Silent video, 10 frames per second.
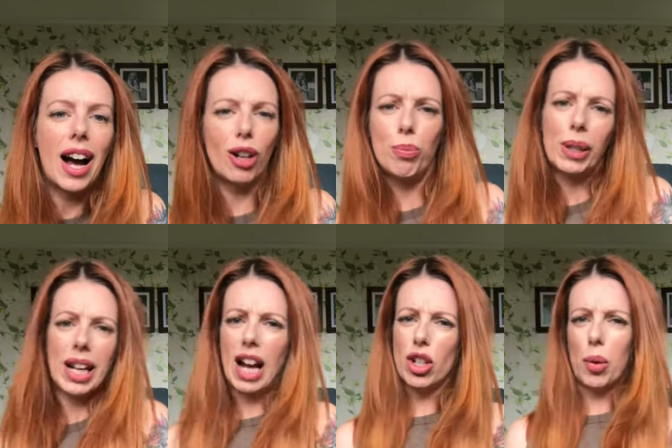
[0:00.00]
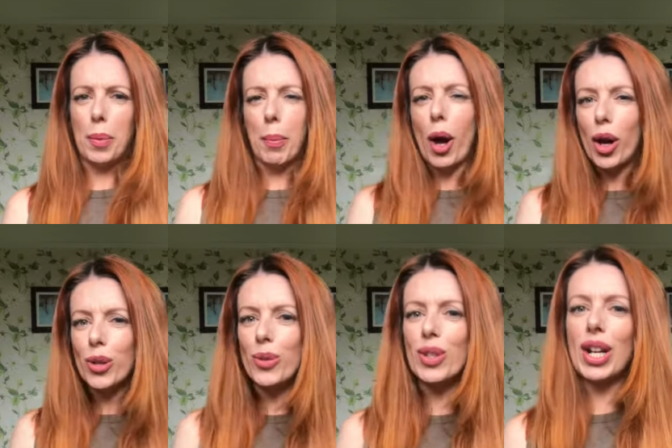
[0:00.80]
oh i don't want to be
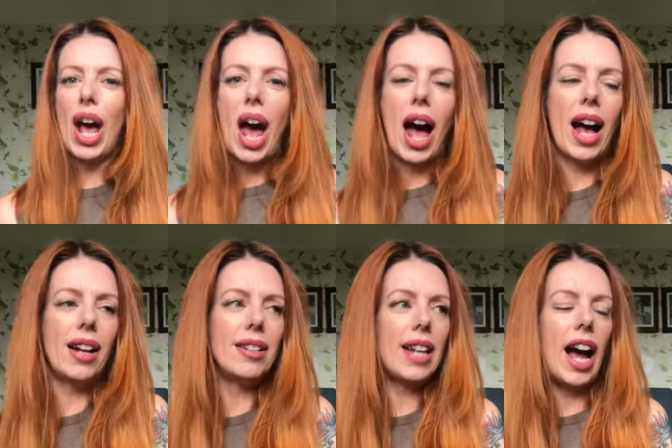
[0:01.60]
posed and